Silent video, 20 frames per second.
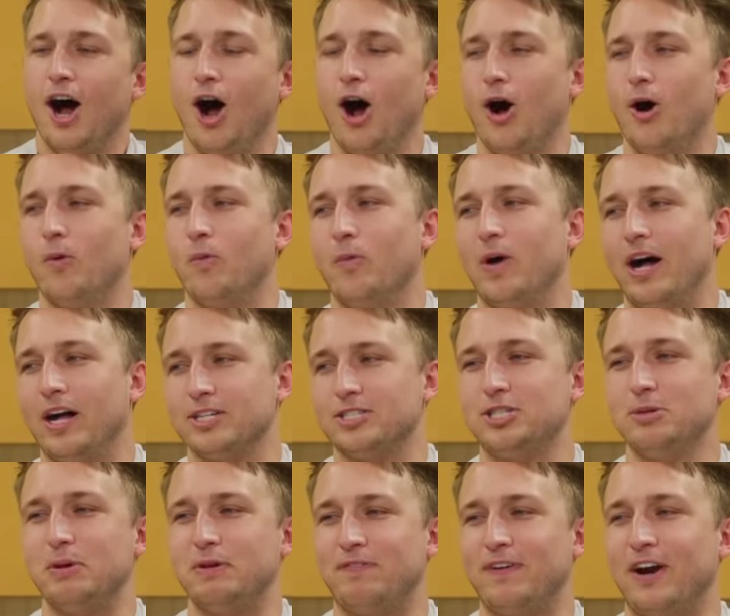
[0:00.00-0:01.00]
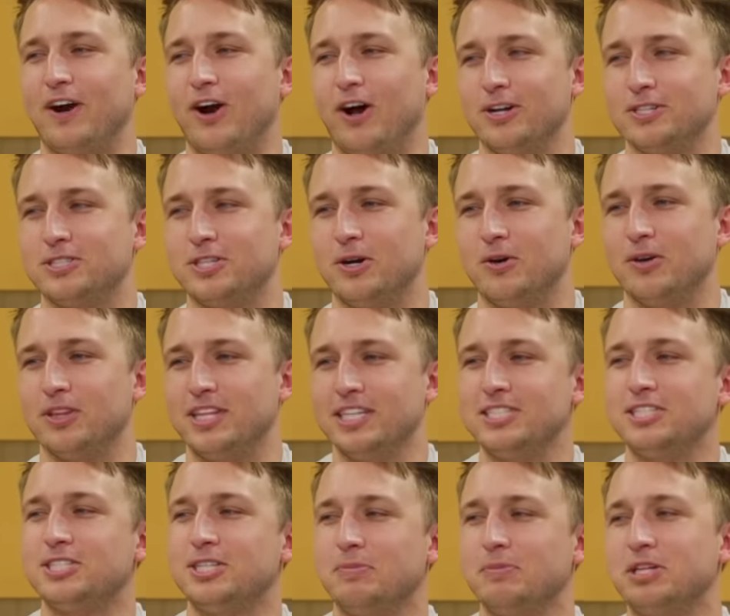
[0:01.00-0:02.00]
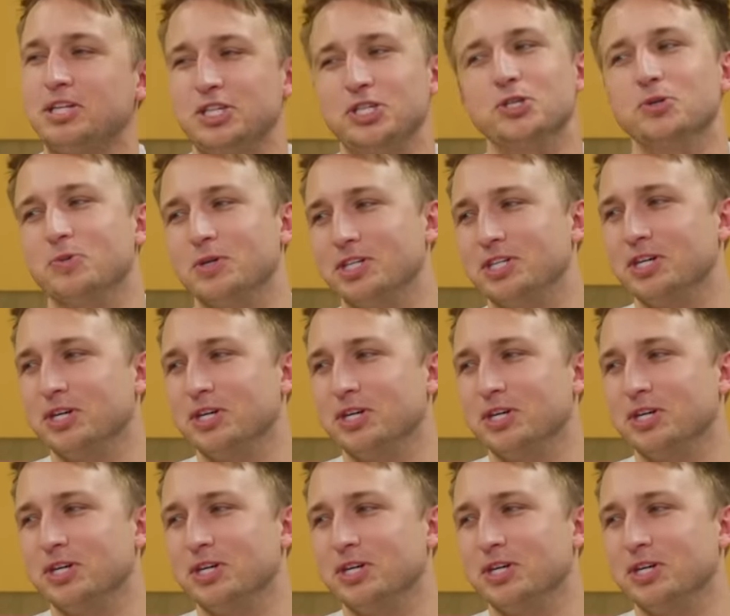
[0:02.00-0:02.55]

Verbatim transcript: Oh, you're just well, joking. To be fair, also, this is something you would